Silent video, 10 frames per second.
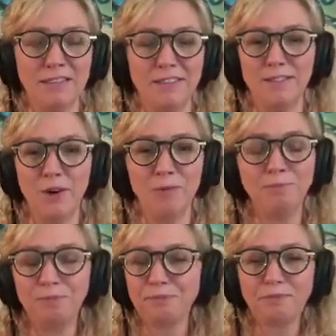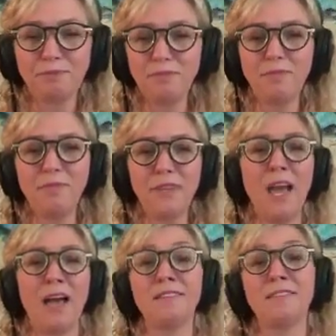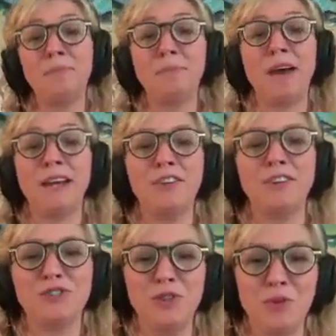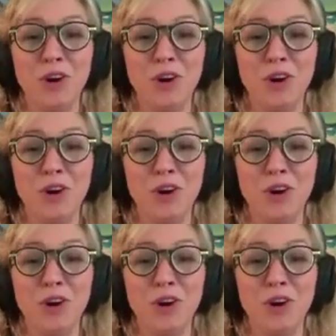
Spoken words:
And so, yeah, stepping back out into the